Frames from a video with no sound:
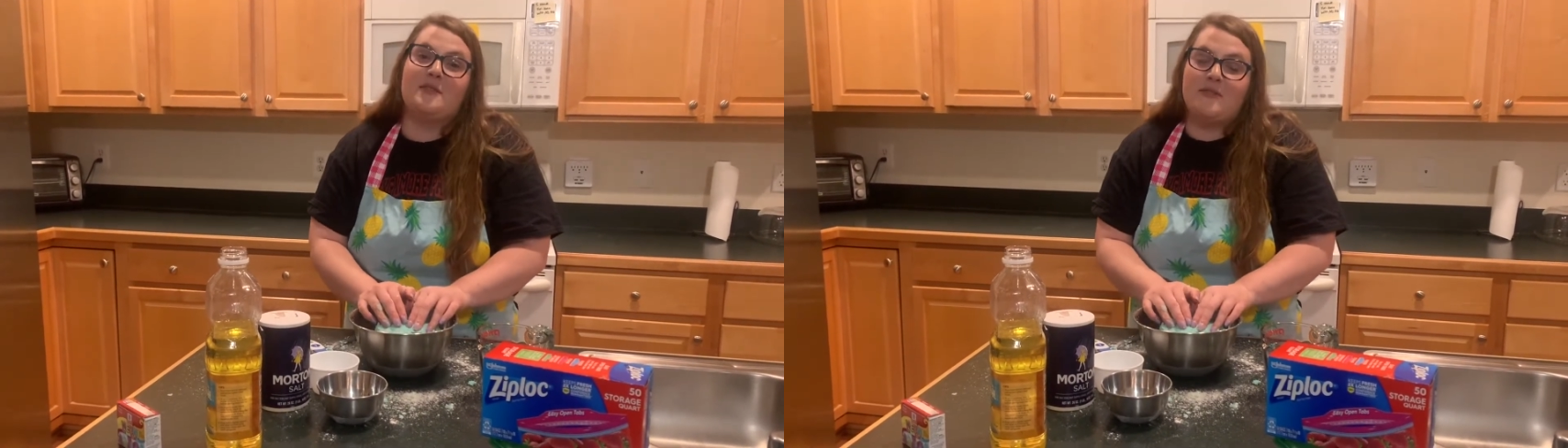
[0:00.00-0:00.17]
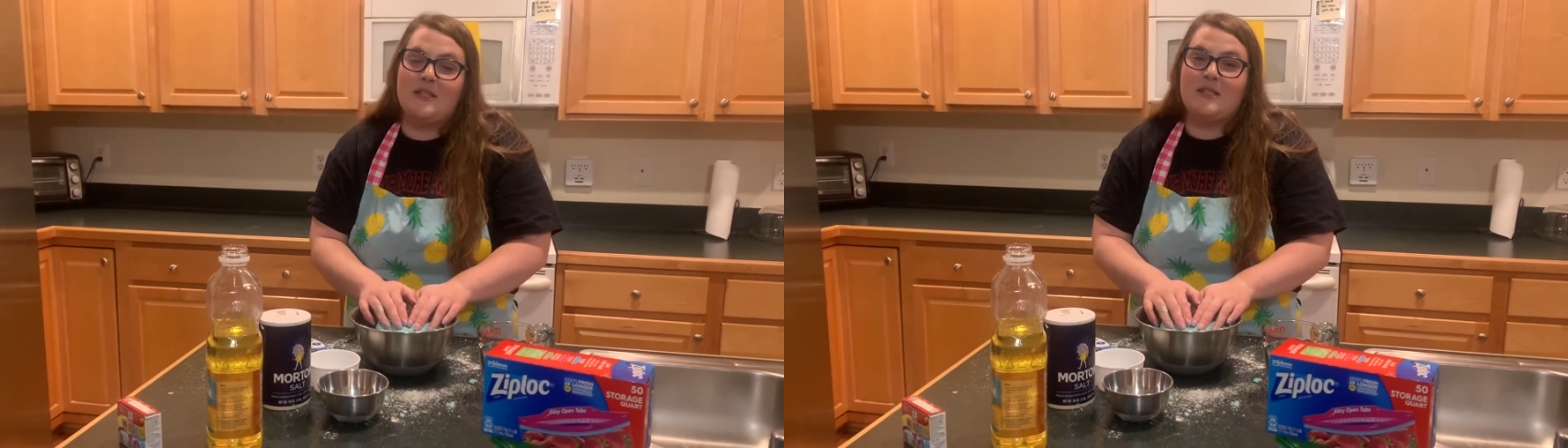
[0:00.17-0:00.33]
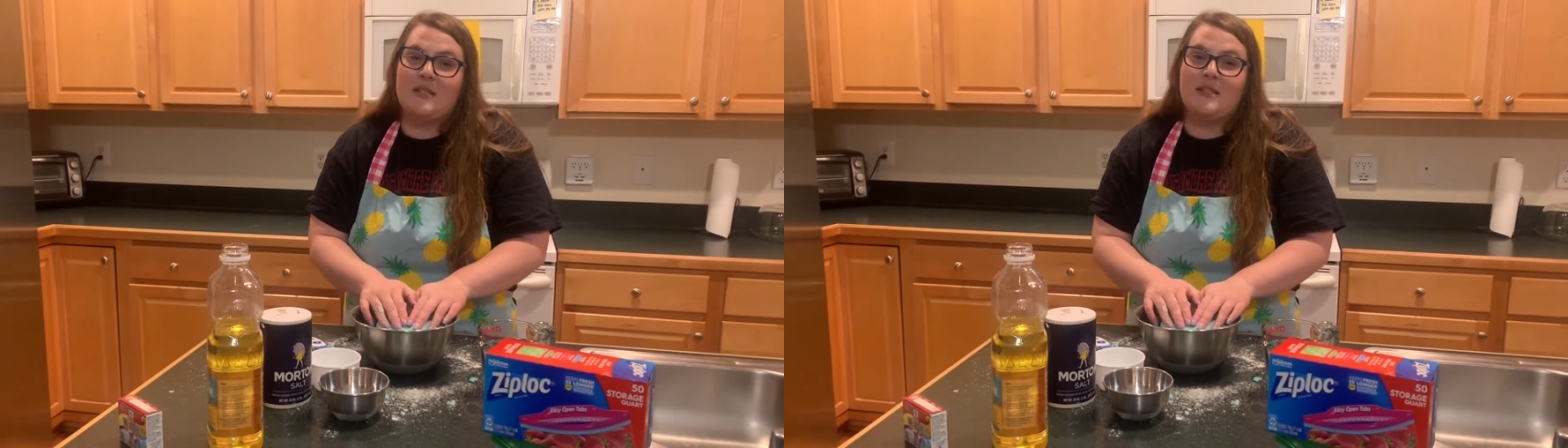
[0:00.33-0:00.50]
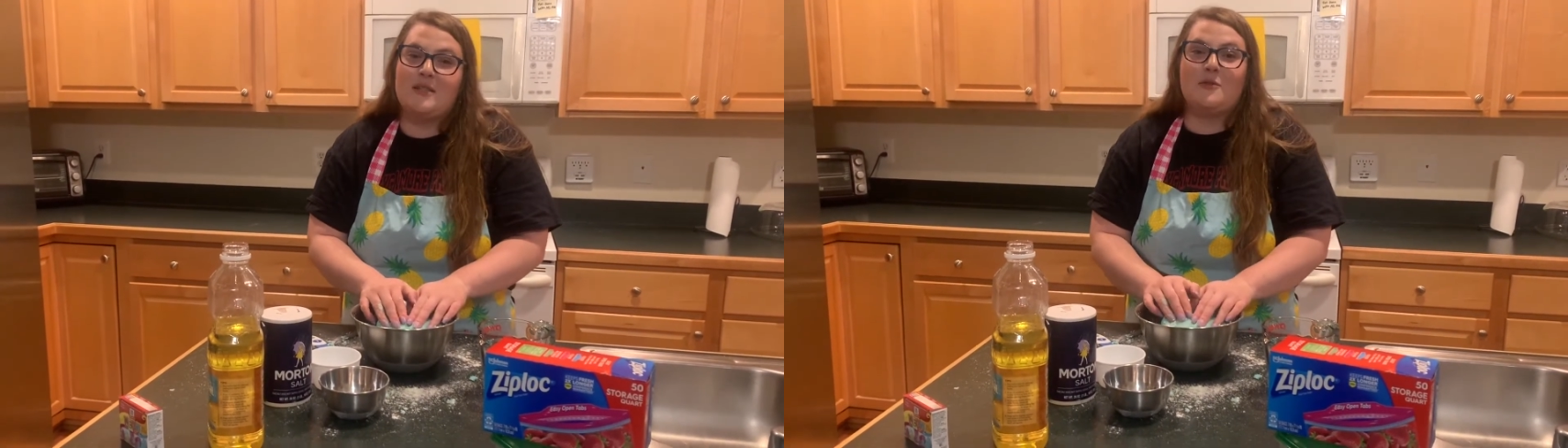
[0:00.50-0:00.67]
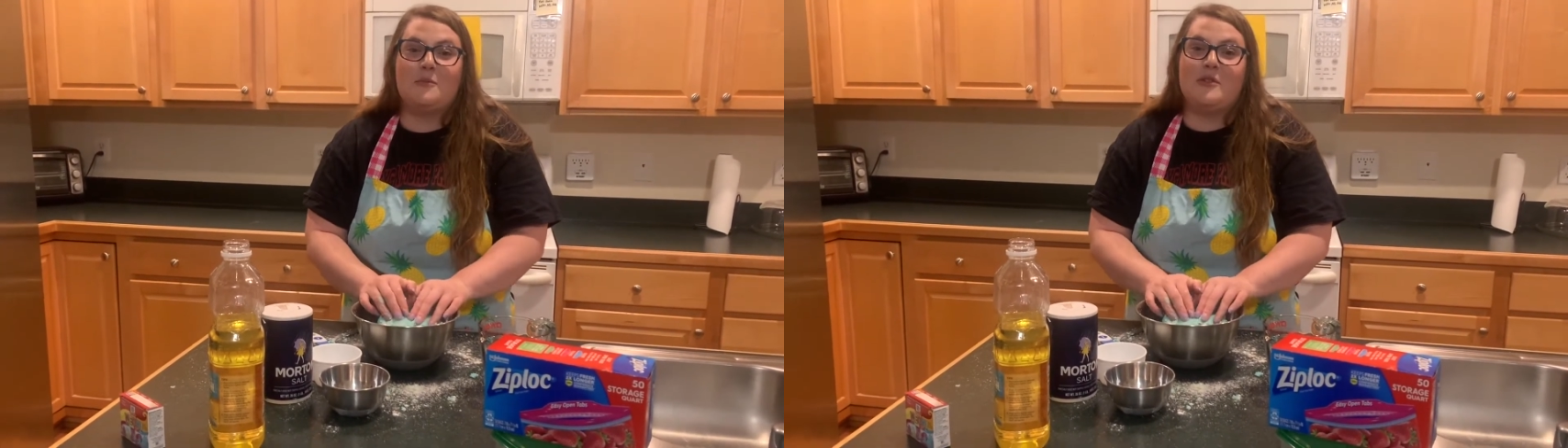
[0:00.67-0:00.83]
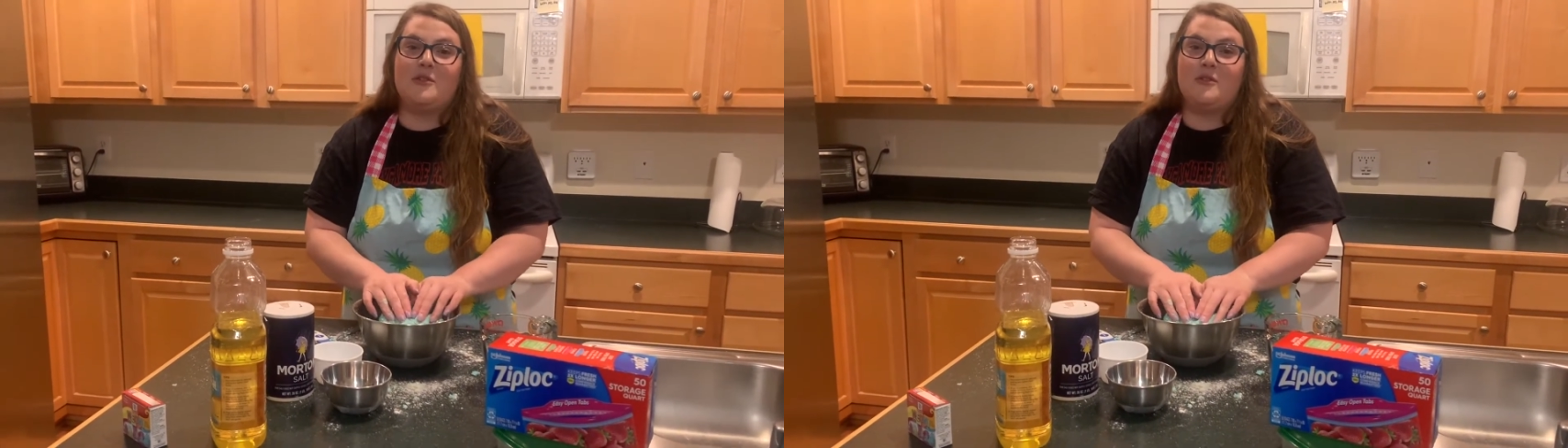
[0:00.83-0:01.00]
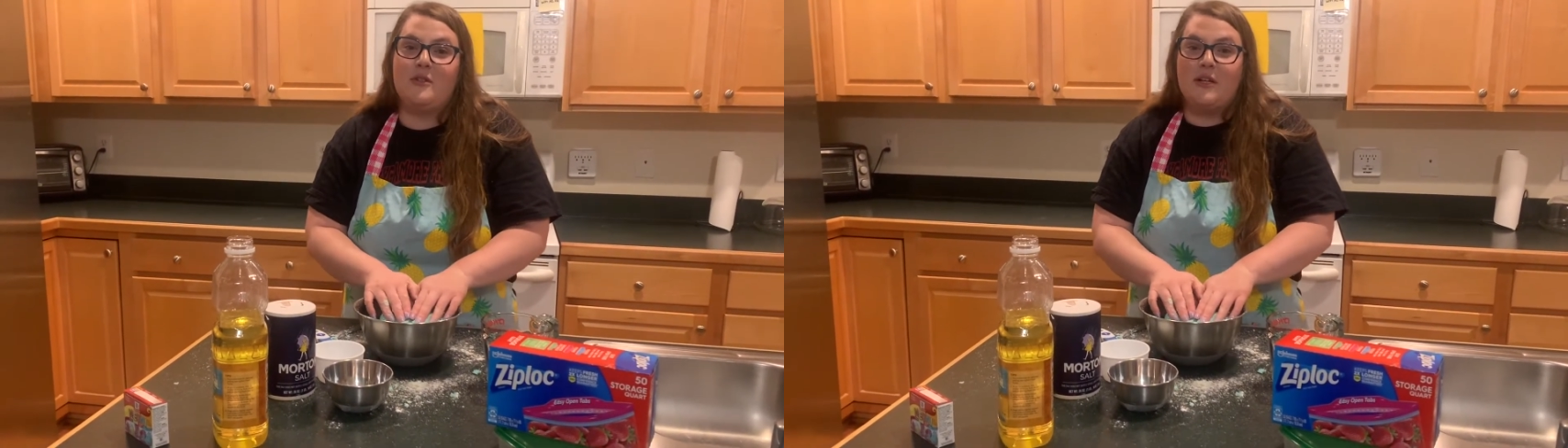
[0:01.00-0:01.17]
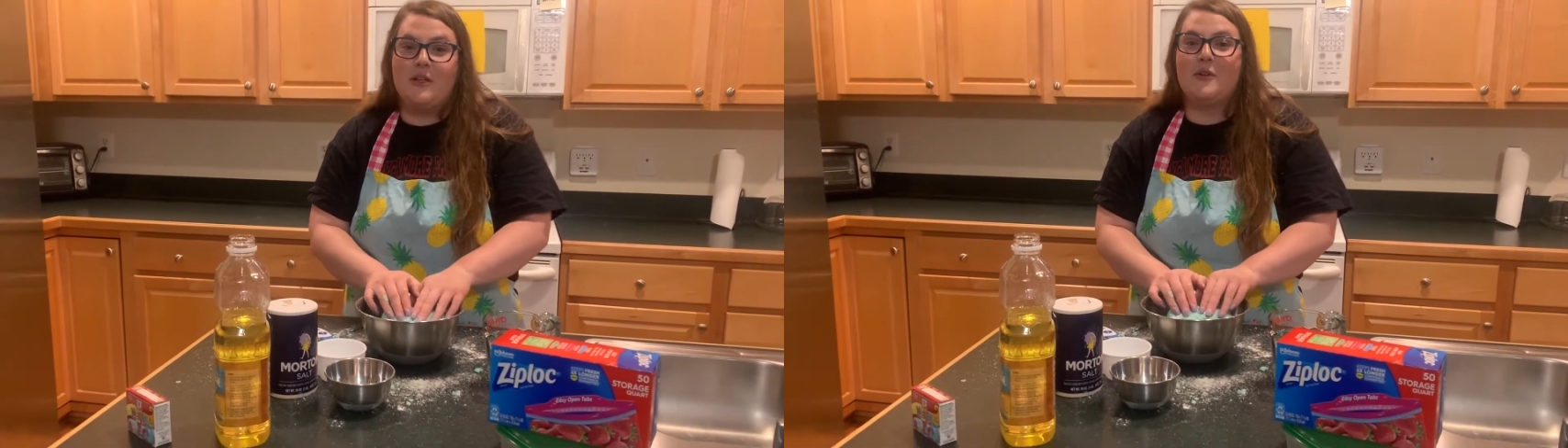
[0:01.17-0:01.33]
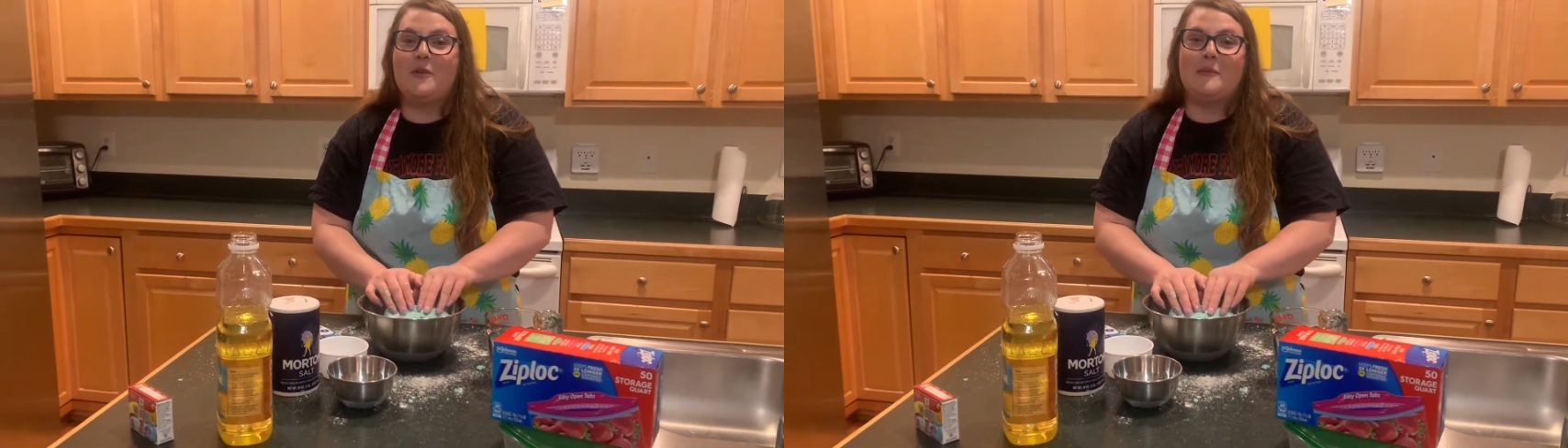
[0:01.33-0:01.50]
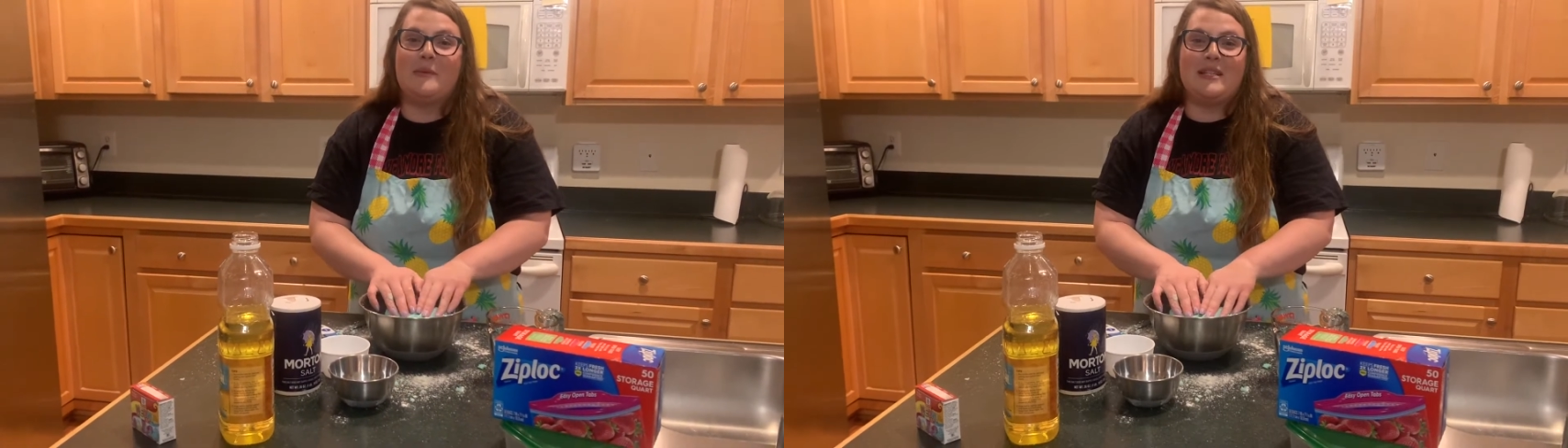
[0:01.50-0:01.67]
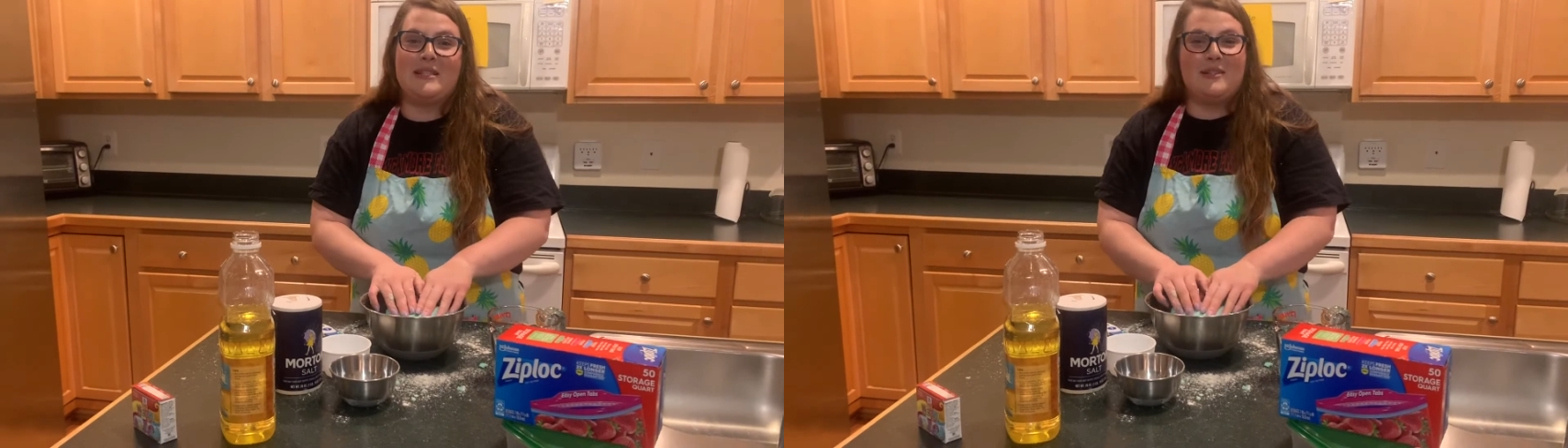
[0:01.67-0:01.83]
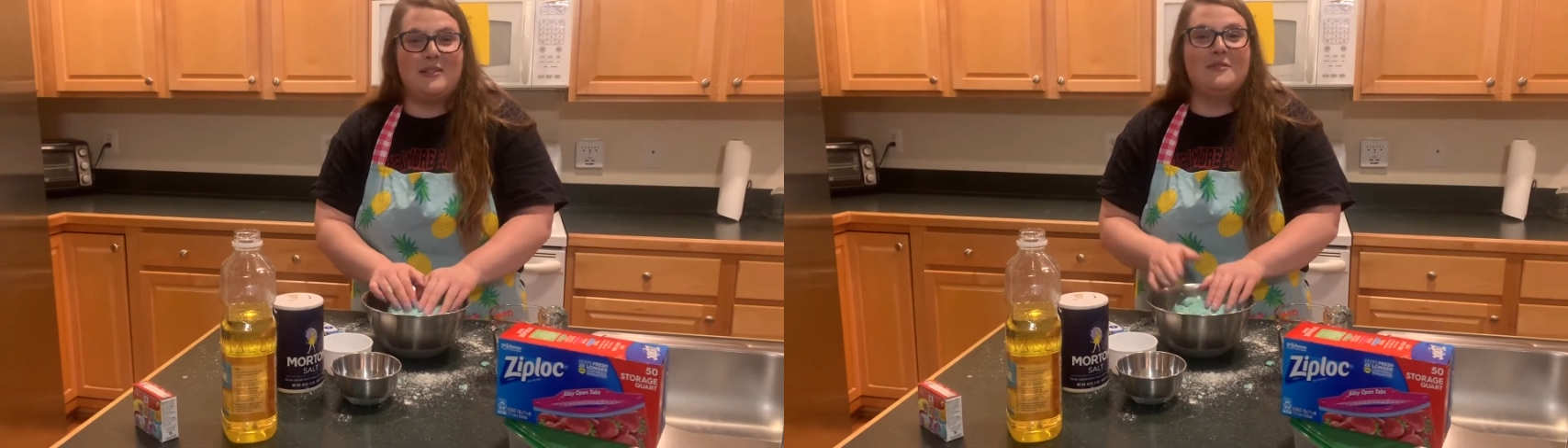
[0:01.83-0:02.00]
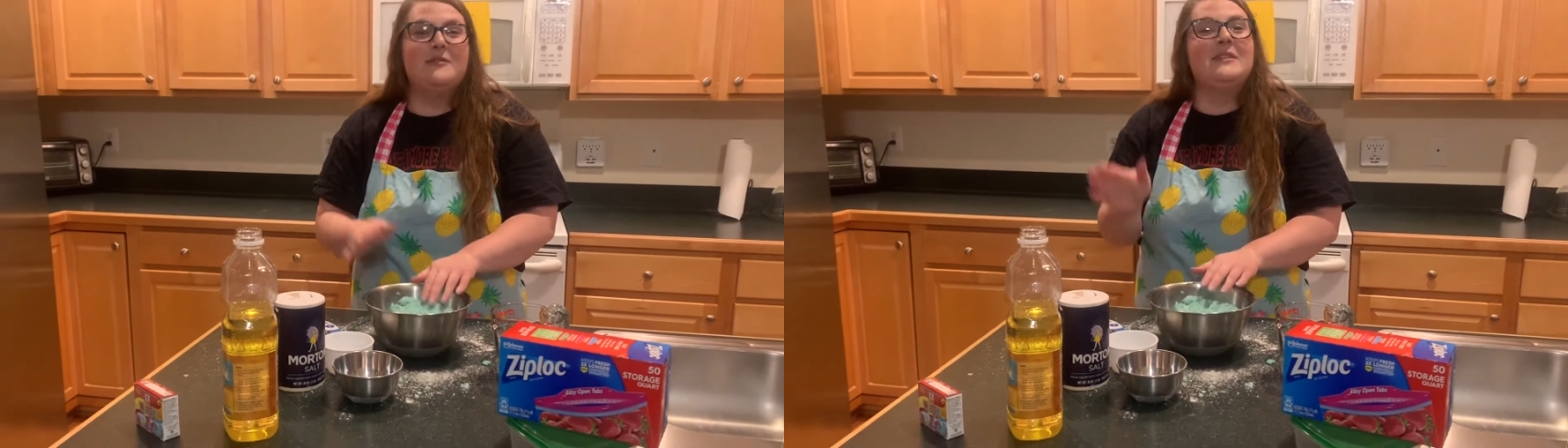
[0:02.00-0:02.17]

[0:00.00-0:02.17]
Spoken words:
Fiscus or Mr. Duggar or myself.